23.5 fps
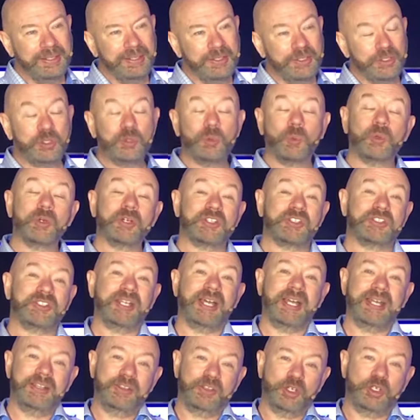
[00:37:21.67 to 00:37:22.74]
So we're
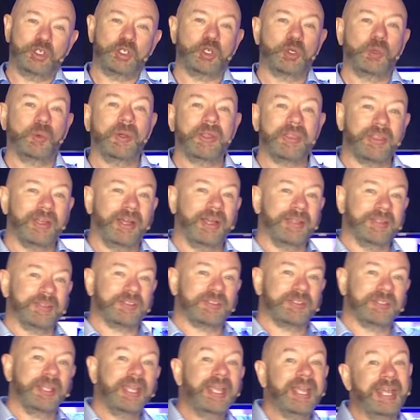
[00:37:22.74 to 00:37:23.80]
excited that you're with
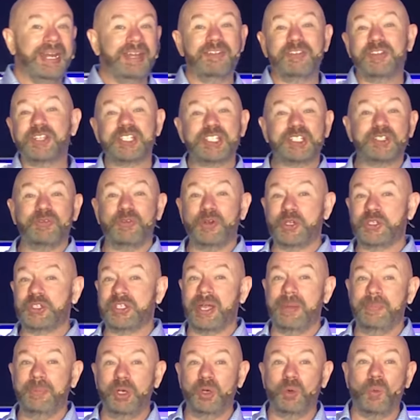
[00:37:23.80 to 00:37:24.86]
us. And if this is the first
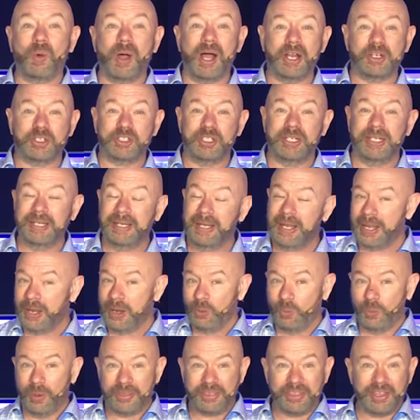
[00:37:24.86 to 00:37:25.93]
time you're watching
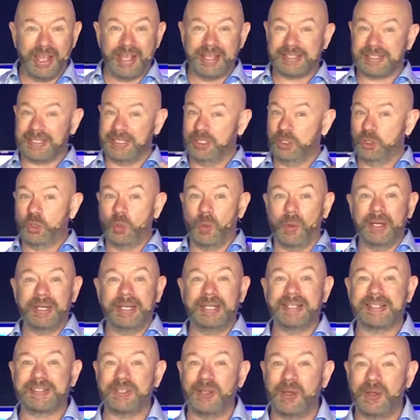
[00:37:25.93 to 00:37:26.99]
with us and joining
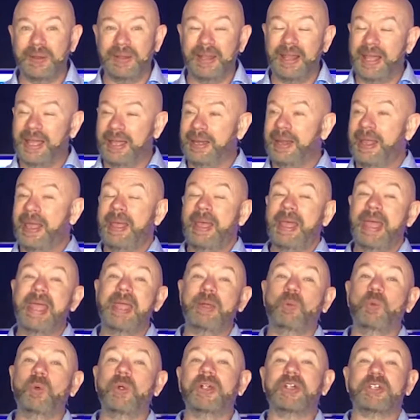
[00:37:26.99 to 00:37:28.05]
us online, hey,
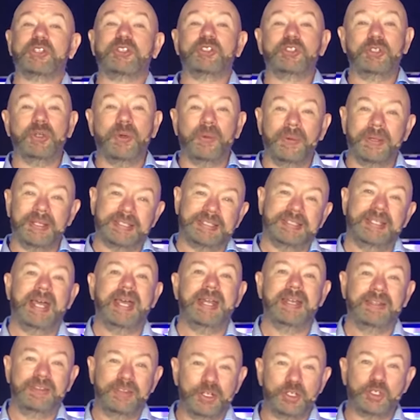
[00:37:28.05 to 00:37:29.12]
we're so
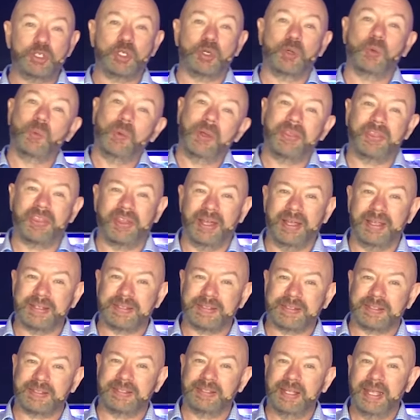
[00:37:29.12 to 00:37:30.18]
excited that you're with
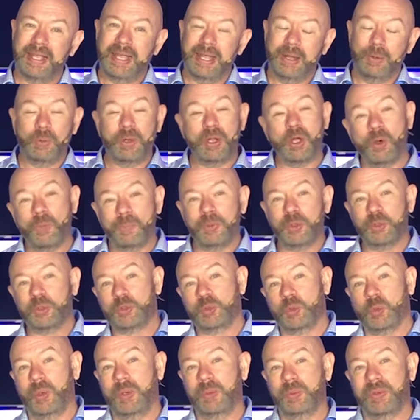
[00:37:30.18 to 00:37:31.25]
us. And we hope you'll
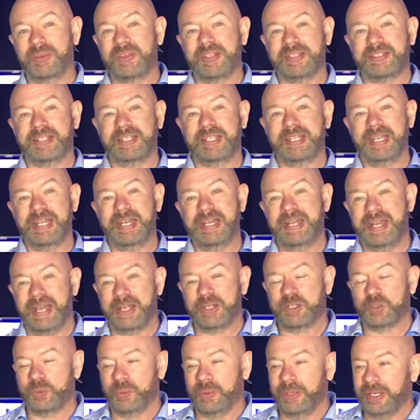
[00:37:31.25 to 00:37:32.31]
join with us again
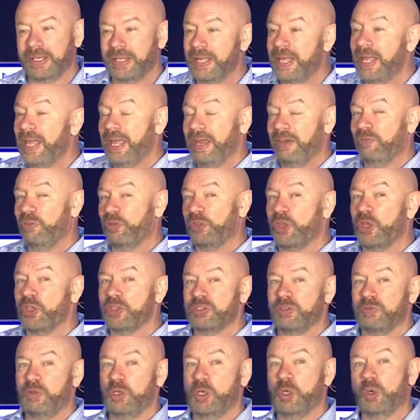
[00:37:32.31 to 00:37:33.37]
next week. And for those
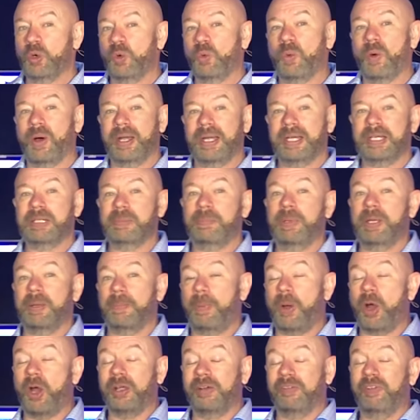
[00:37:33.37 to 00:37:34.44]
of you who are wanting to be a
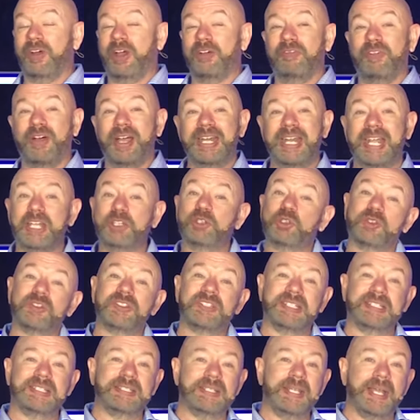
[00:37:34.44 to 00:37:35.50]
part of our financial
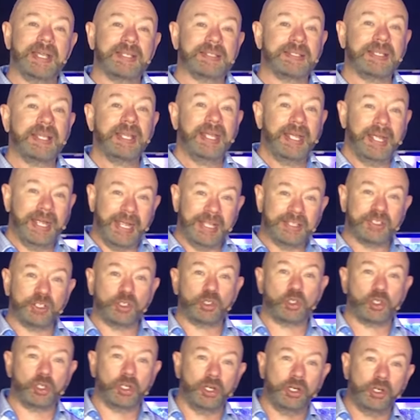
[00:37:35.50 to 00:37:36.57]
success as a
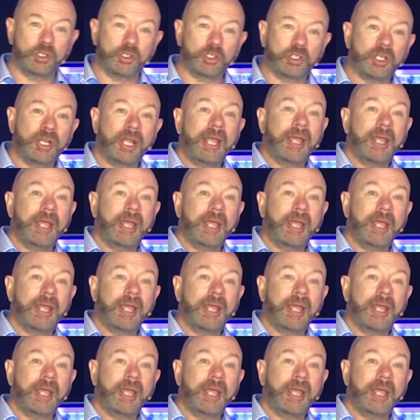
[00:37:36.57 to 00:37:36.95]
church,